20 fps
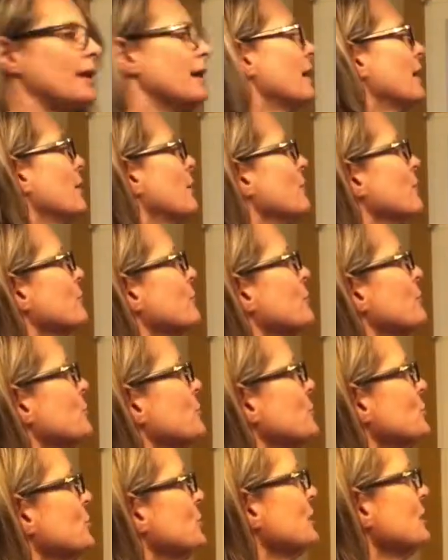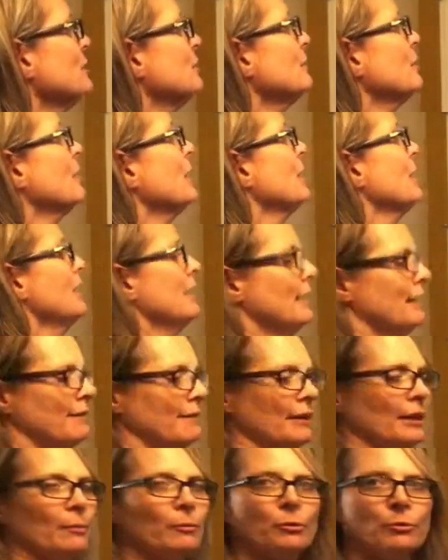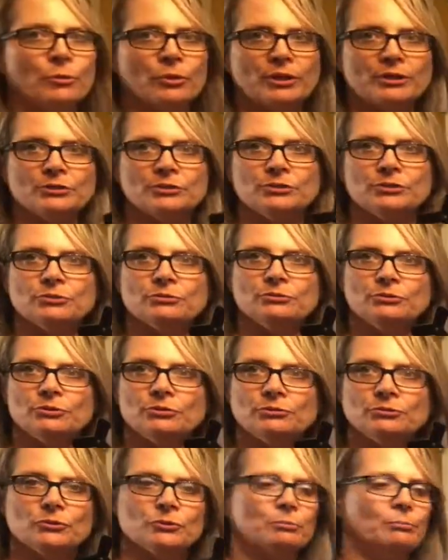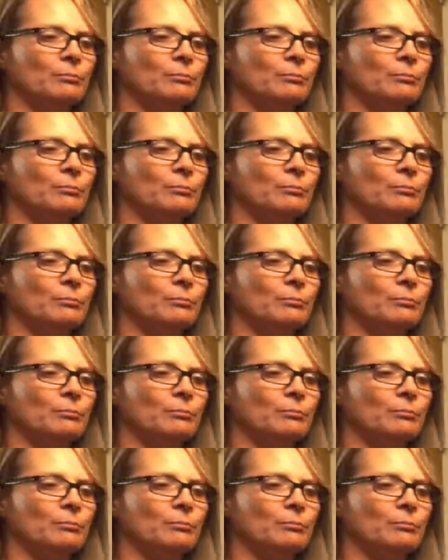out from the machine, and then I'm going to use